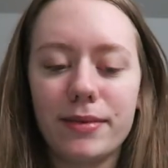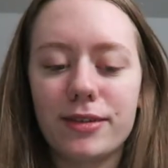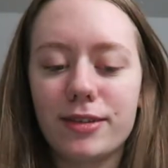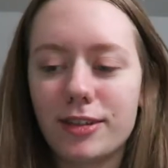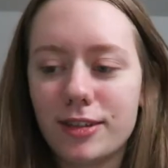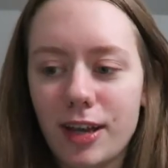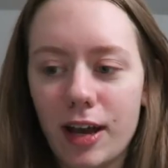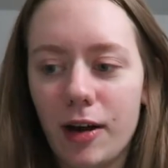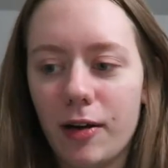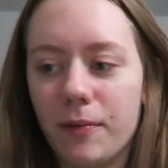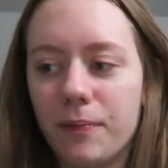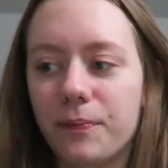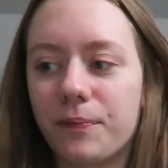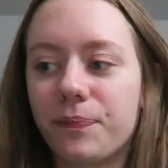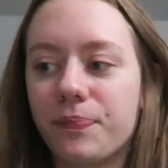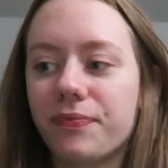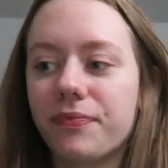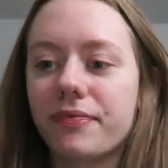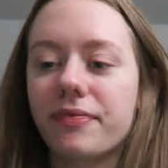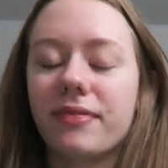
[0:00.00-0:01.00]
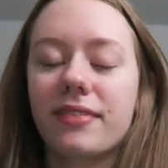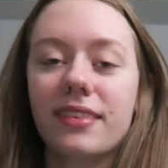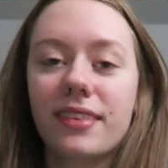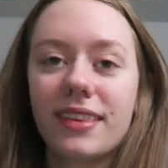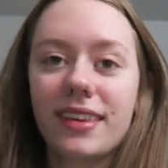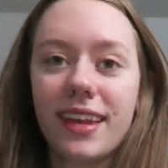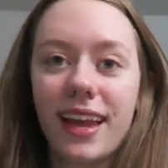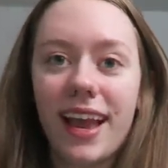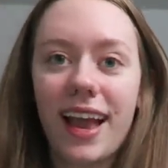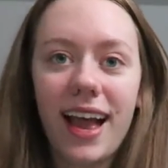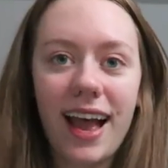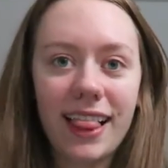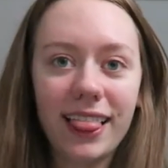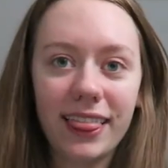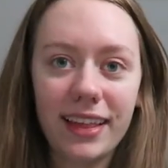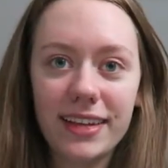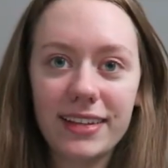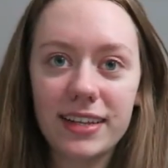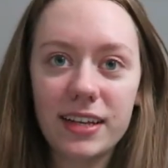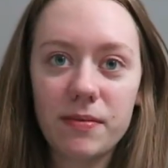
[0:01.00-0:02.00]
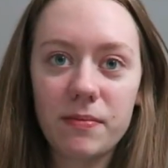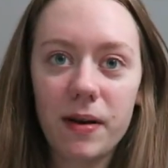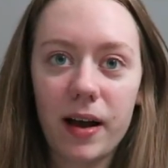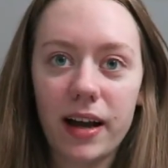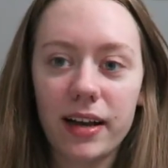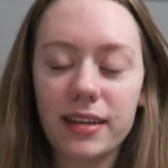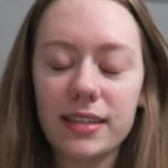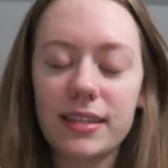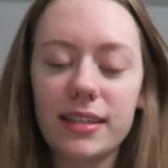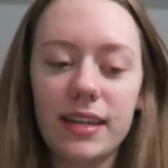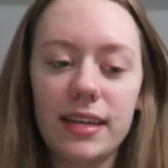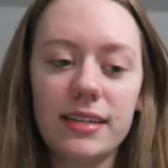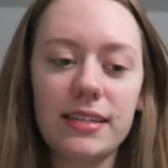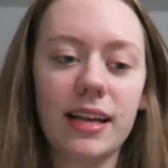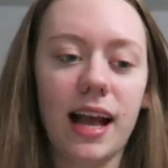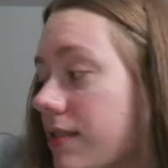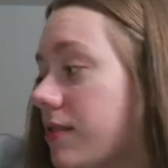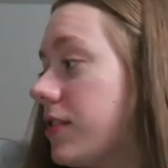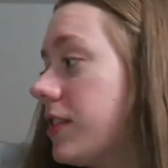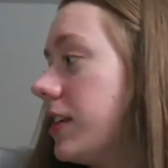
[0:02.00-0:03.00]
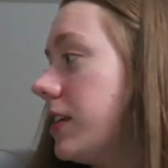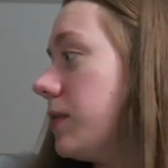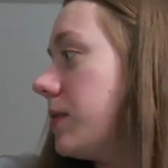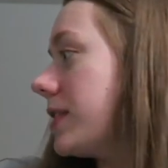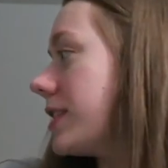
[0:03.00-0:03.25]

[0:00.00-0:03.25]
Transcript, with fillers: So let's unbox this. I really